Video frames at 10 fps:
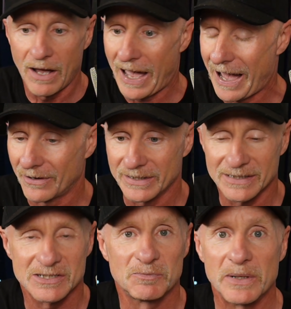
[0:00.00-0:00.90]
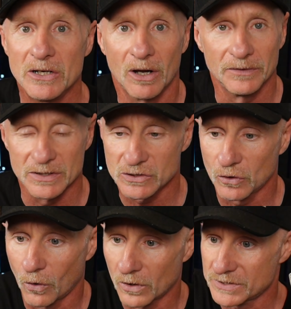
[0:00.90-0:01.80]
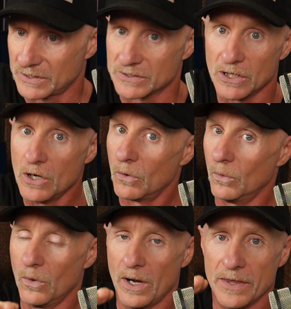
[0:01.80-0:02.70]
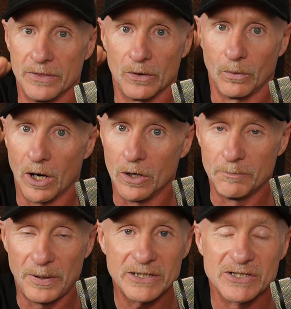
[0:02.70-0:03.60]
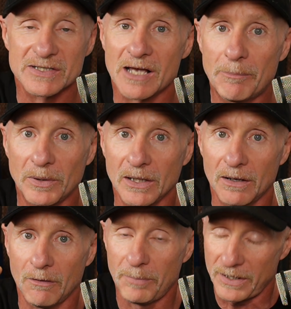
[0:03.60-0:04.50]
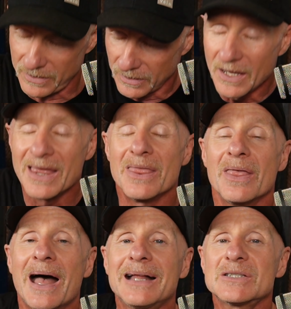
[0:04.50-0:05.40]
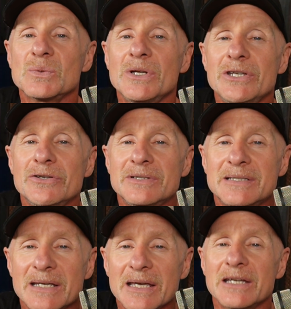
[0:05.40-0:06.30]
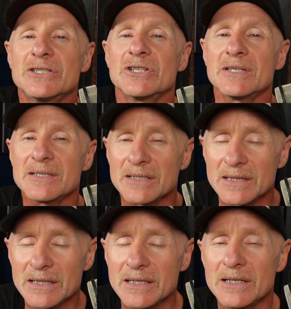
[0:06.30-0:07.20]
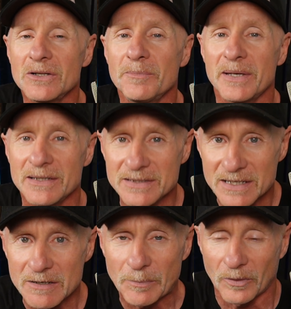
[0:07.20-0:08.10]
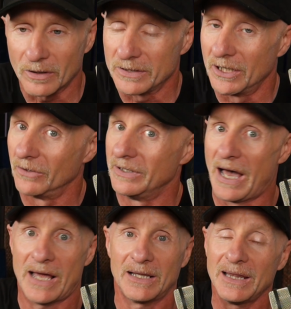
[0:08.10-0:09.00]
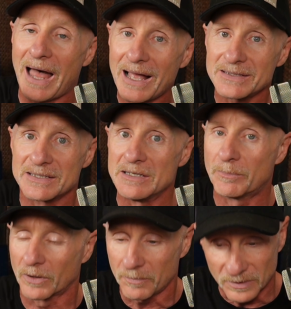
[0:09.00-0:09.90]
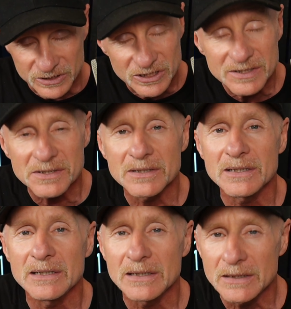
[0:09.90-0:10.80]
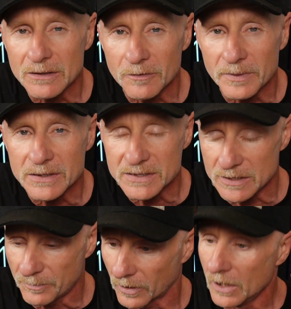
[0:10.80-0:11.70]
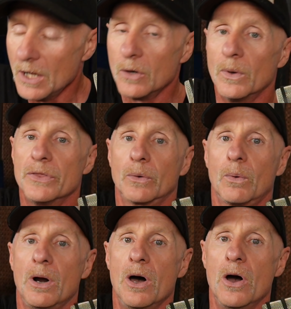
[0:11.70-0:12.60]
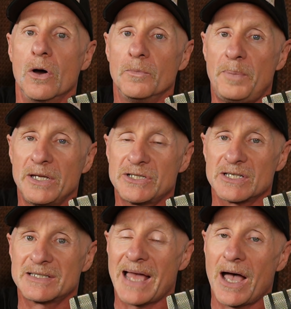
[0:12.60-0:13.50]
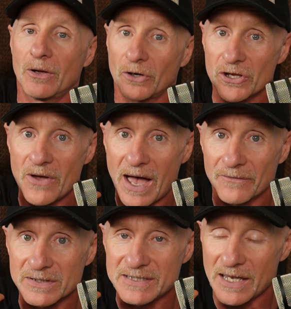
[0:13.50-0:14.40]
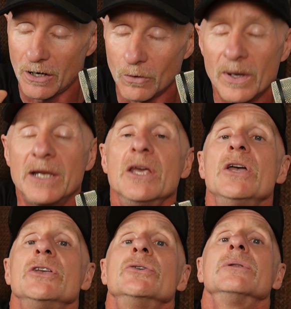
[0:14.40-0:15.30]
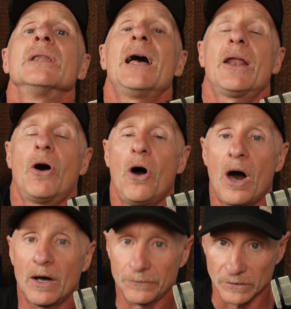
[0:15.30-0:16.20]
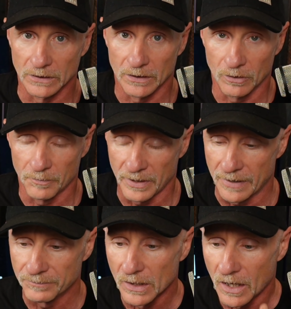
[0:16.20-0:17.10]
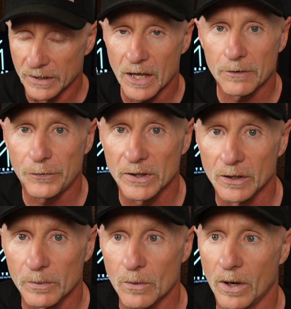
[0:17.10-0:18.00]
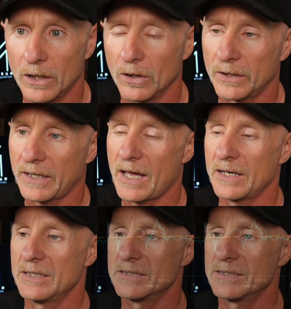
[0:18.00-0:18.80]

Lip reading: how to get speed on this course is when the road pitches up a little bit. That's when you dig just a little bit deeper, not a lot deeper, but just a little bit deeper. When the road pitches down or you have a tailwind, you let off a little bit. Another thing that we want to look at